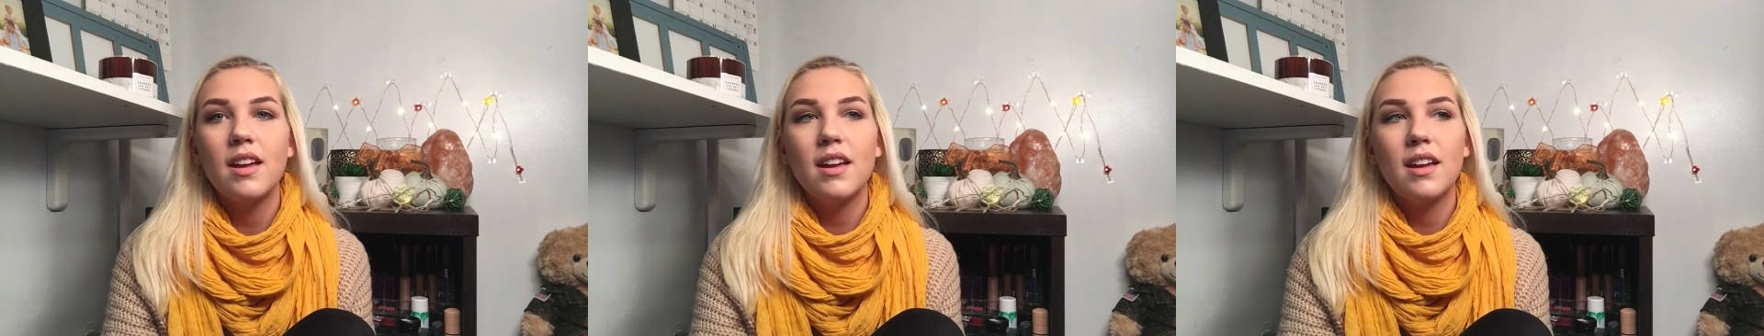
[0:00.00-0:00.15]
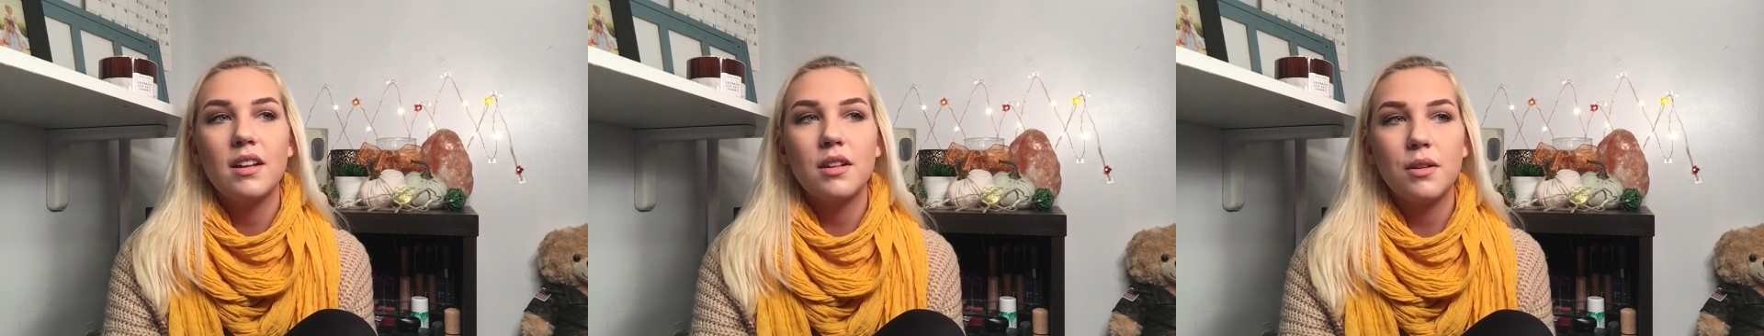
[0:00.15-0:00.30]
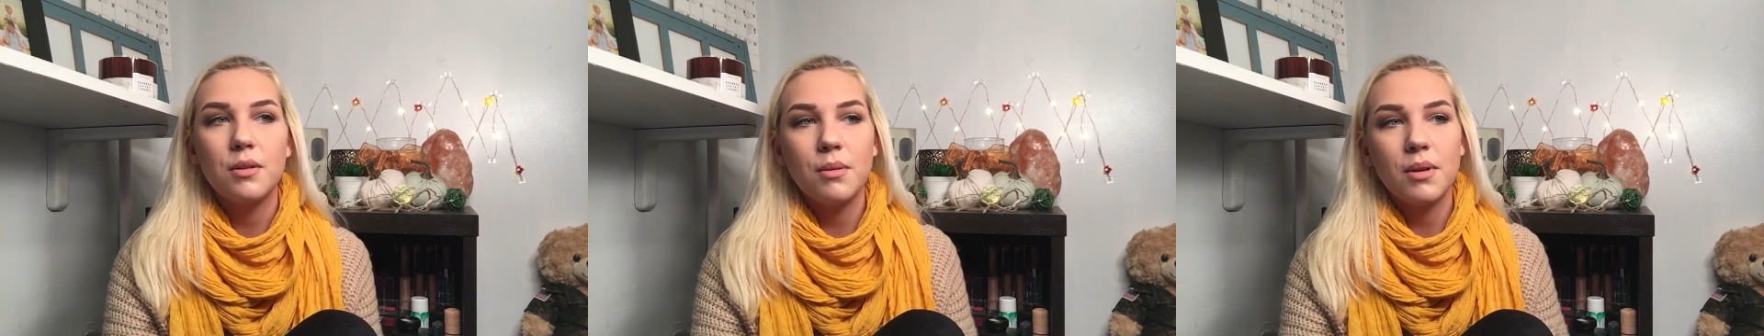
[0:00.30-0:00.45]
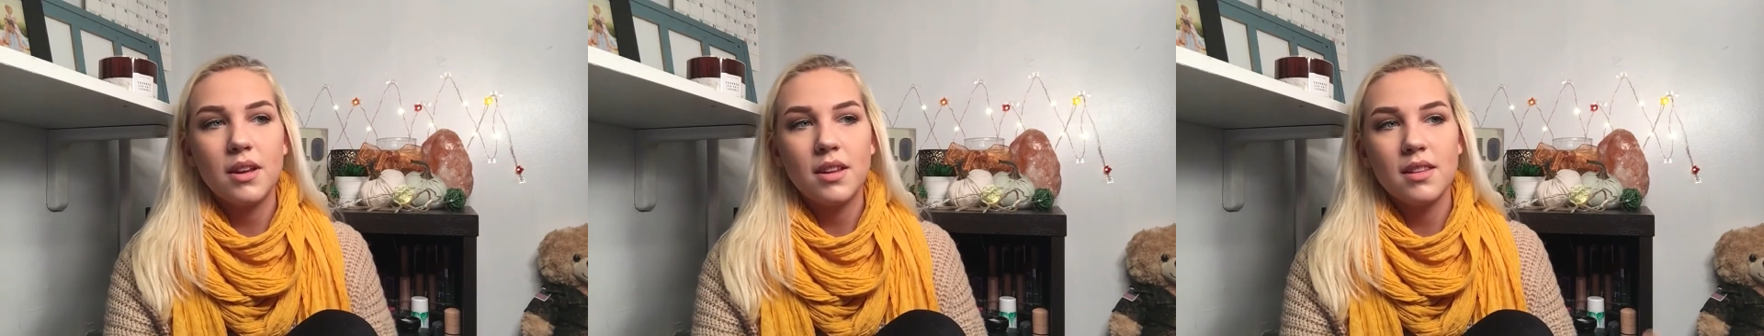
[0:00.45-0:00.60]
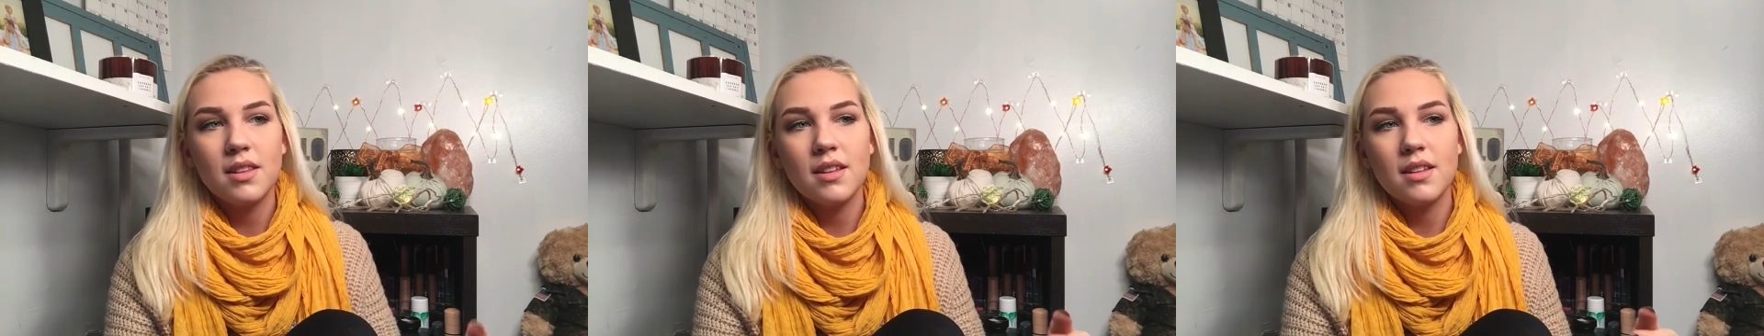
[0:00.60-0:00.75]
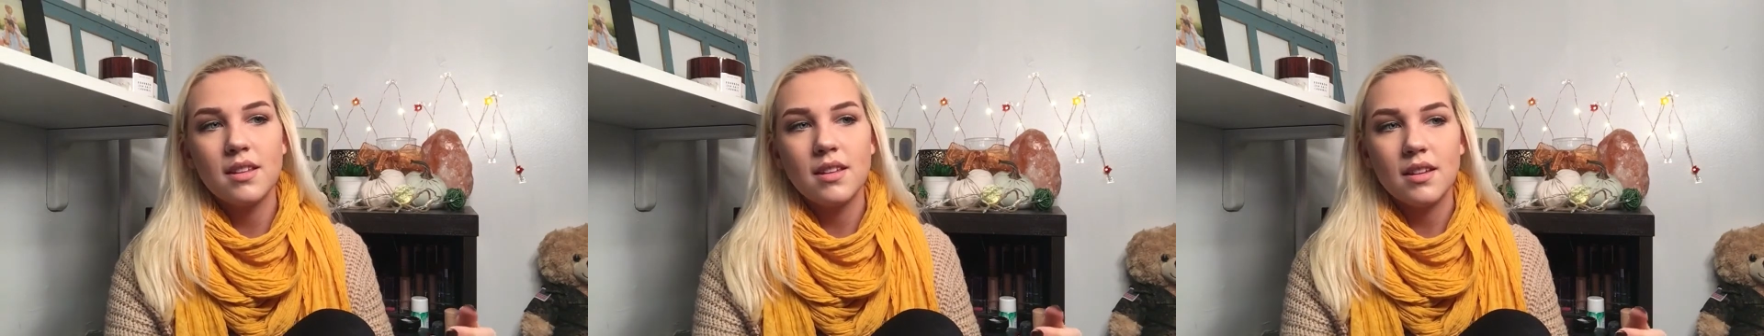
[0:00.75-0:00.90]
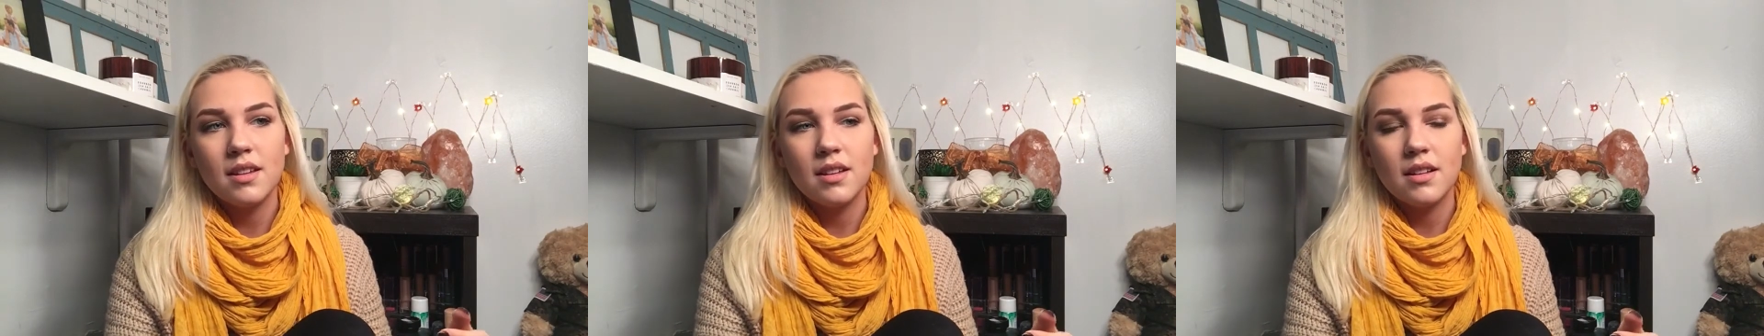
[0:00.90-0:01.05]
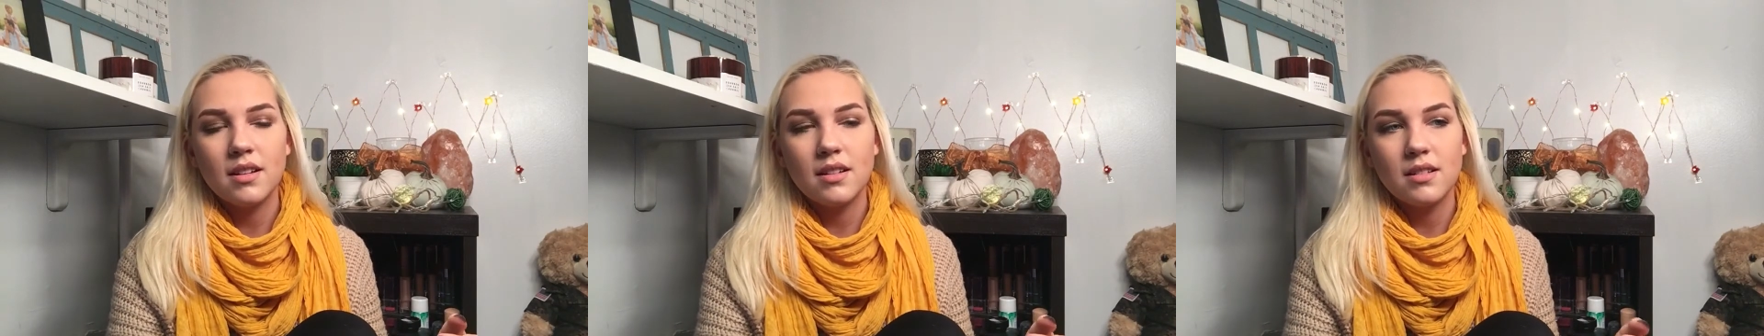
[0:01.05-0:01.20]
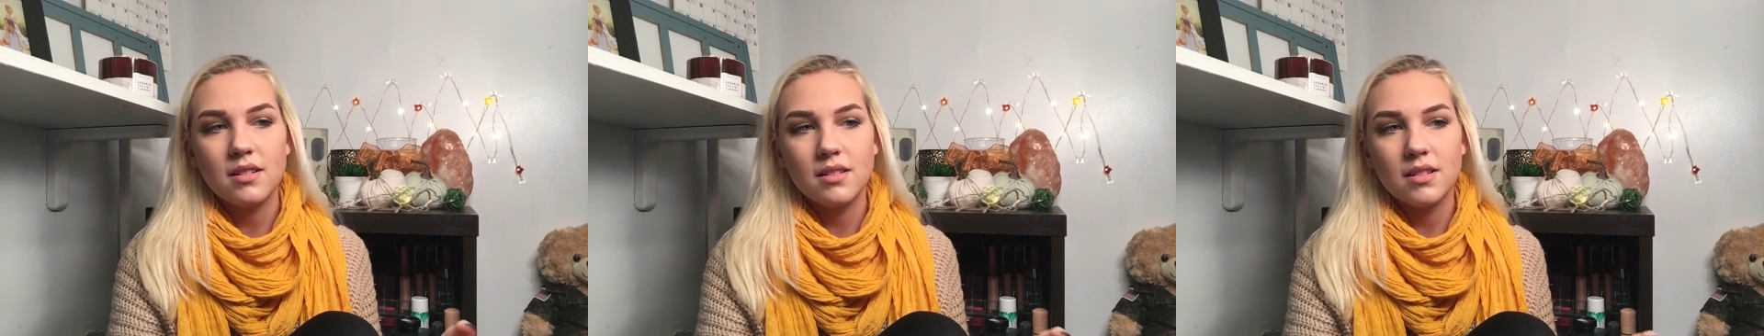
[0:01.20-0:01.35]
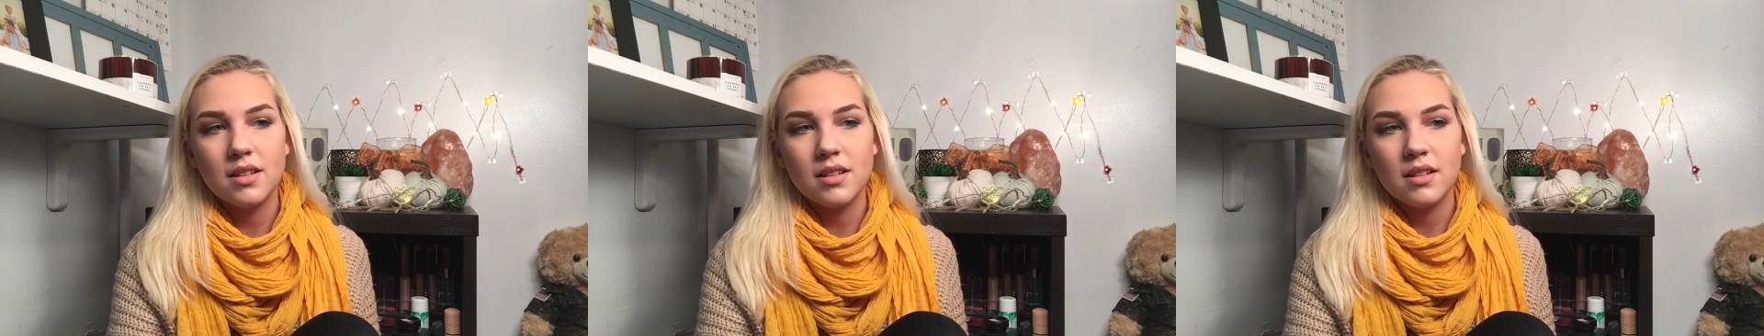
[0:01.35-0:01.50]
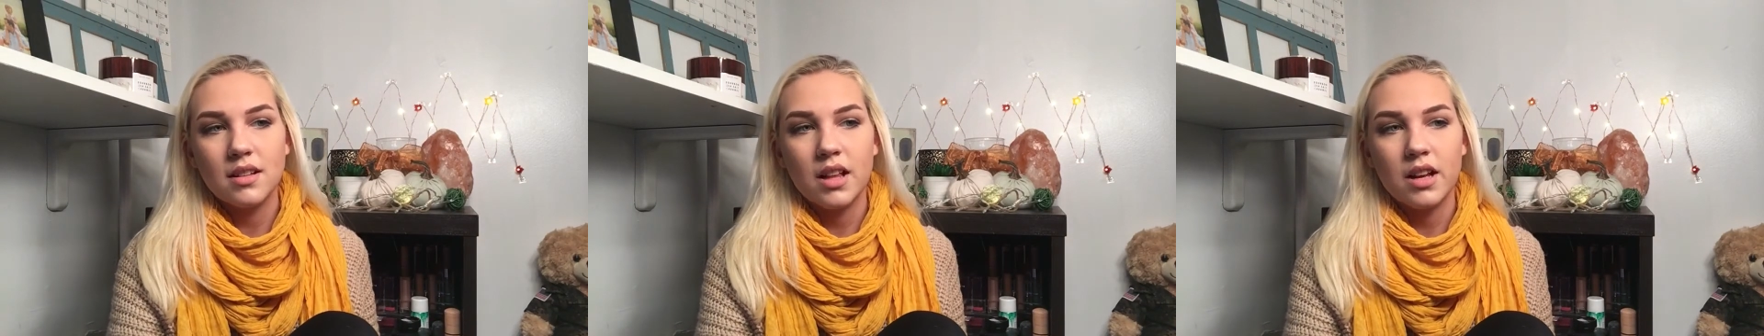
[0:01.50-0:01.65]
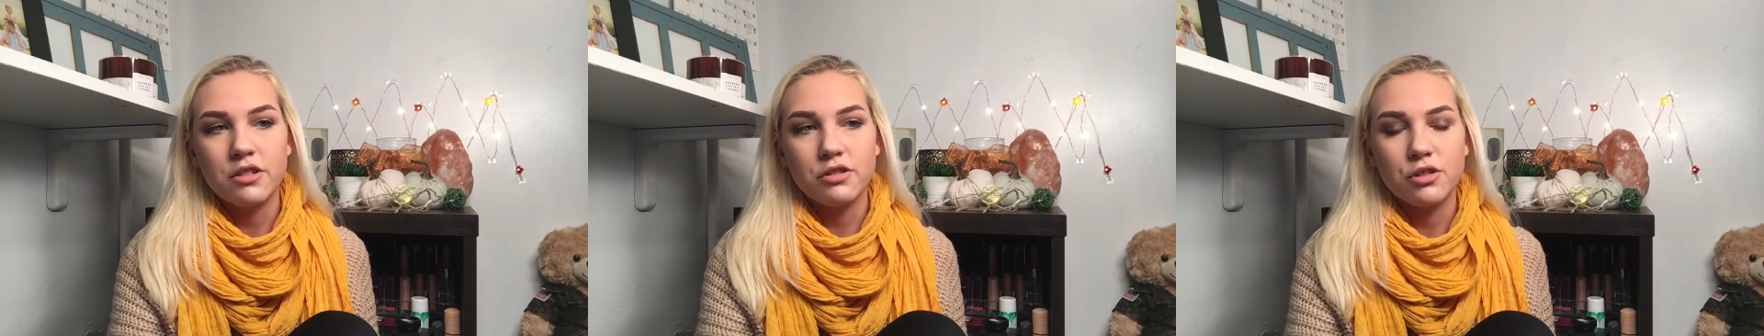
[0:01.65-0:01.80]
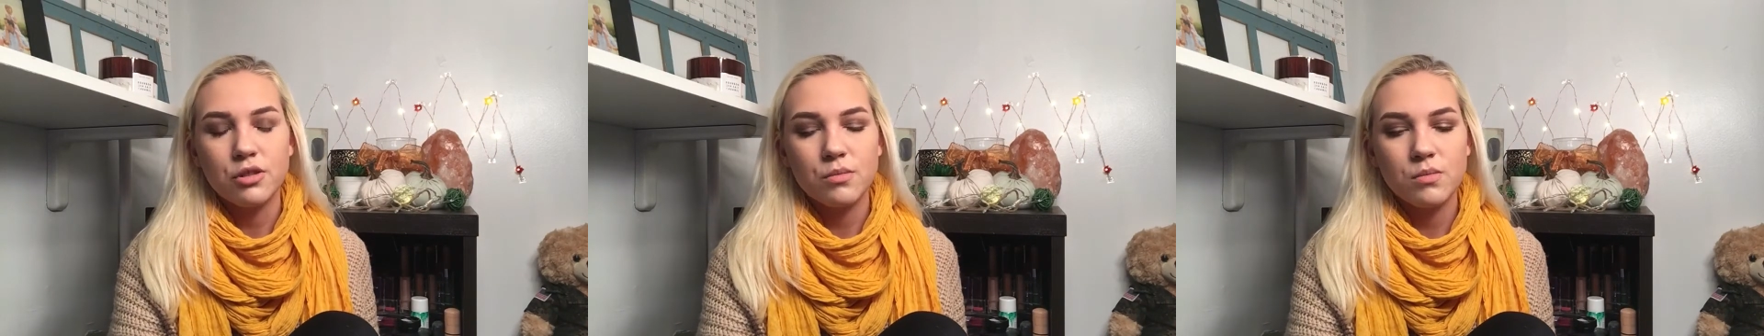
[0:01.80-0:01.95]
And the way that like the
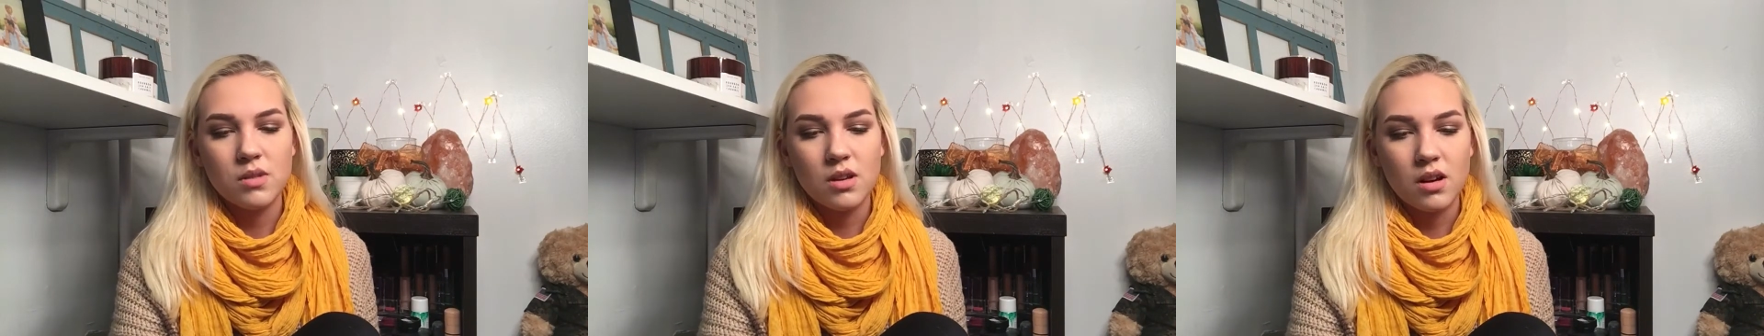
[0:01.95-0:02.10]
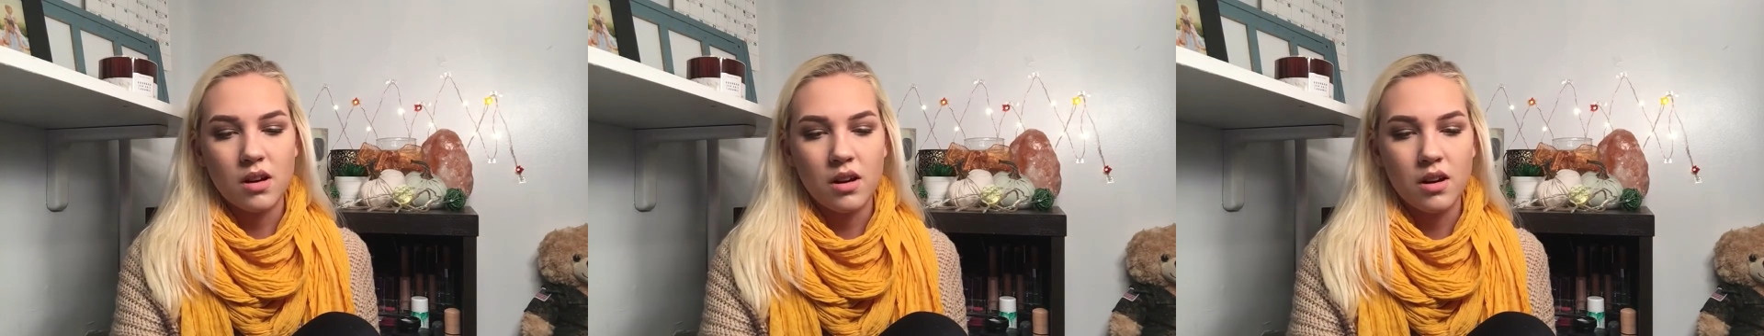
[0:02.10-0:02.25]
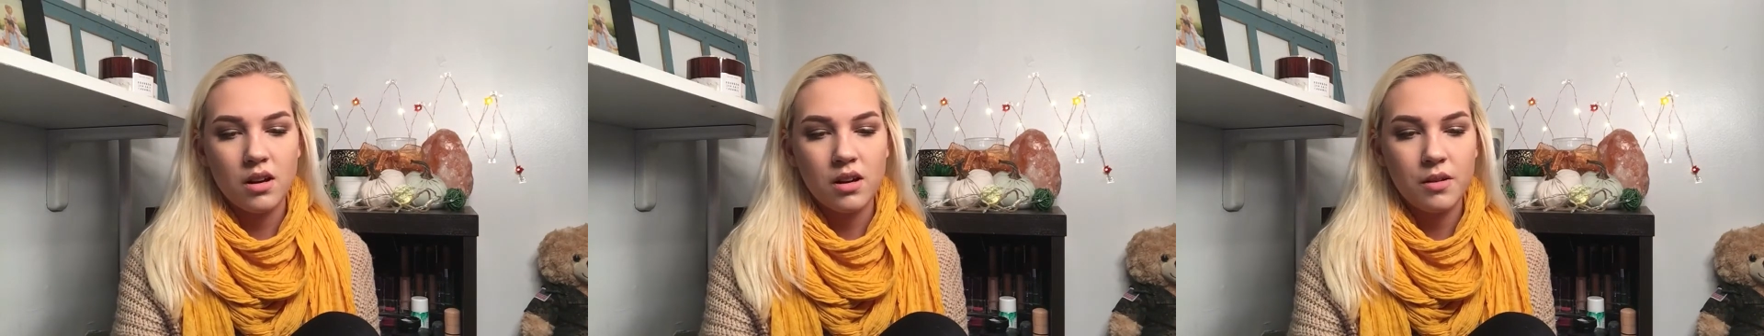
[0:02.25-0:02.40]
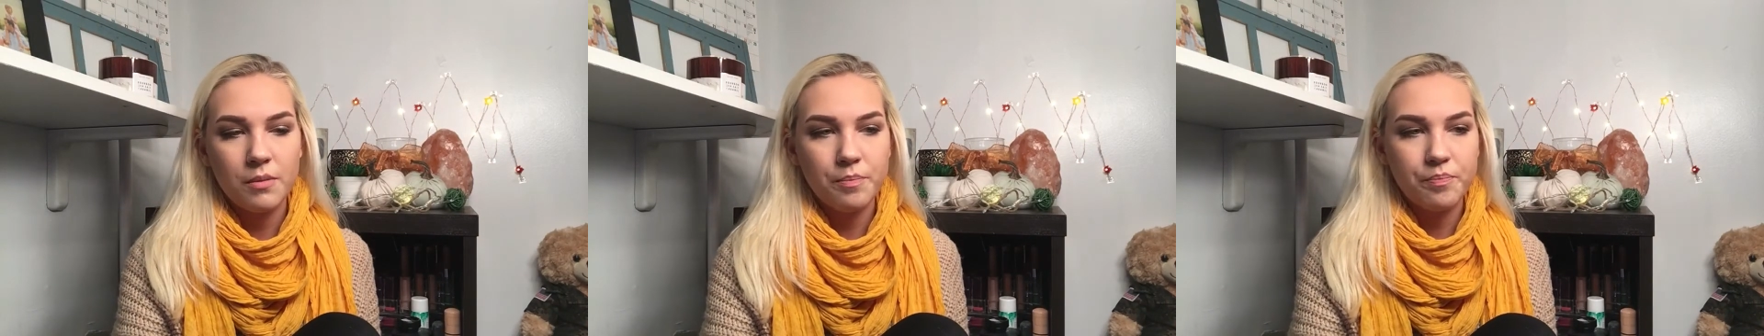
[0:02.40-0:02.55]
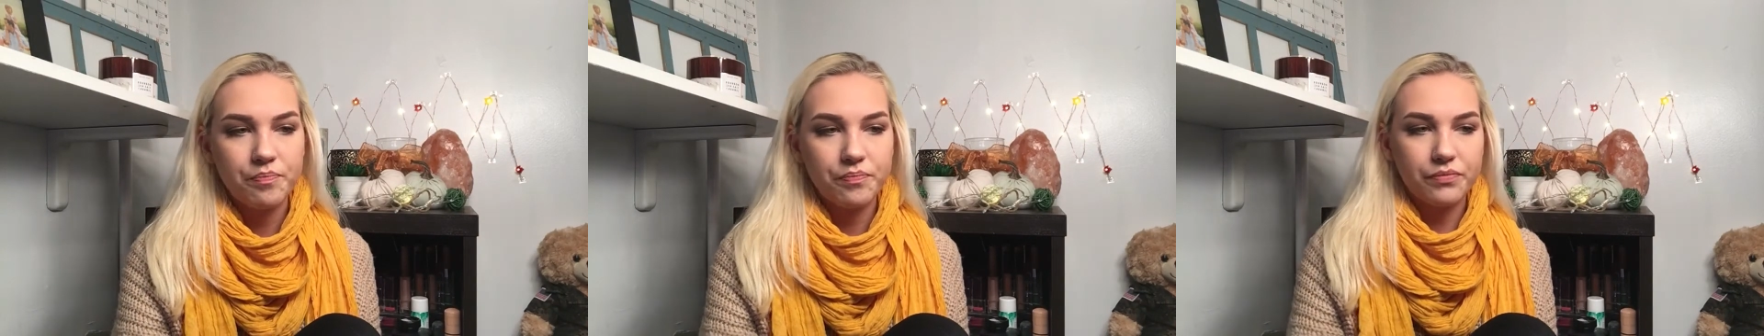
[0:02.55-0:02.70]
classrooms are,